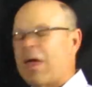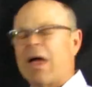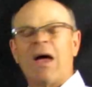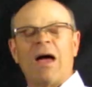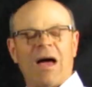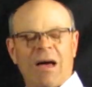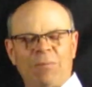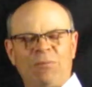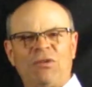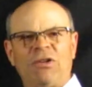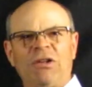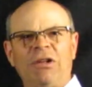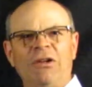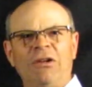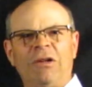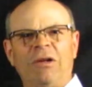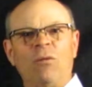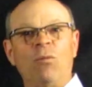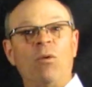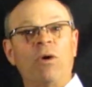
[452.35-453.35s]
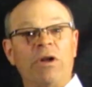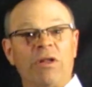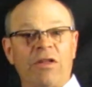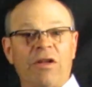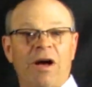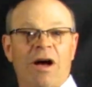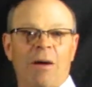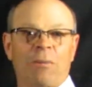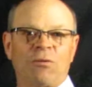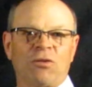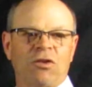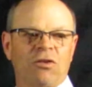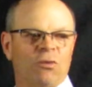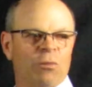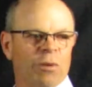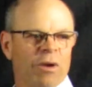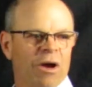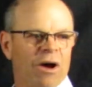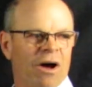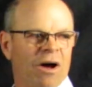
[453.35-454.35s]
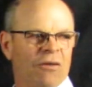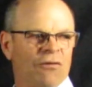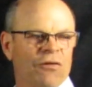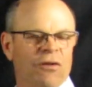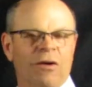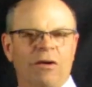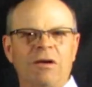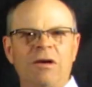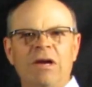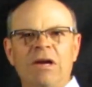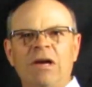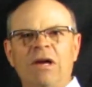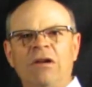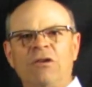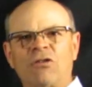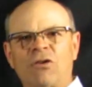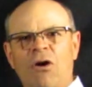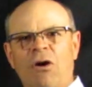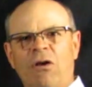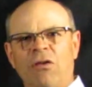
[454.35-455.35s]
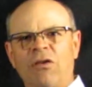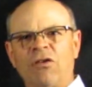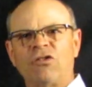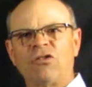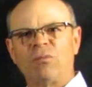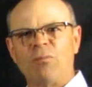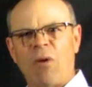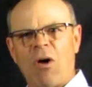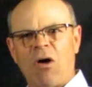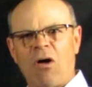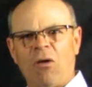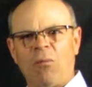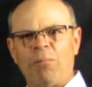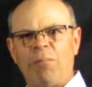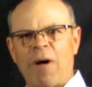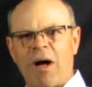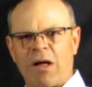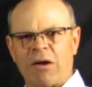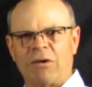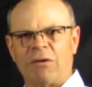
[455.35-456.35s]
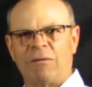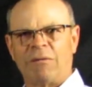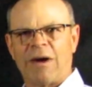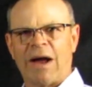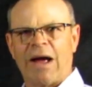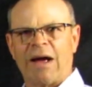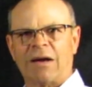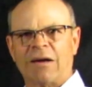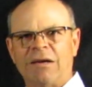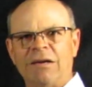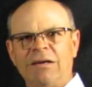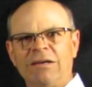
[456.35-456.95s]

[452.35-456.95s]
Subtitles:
Absolutely. One of the options we offer is called the small bottle rack.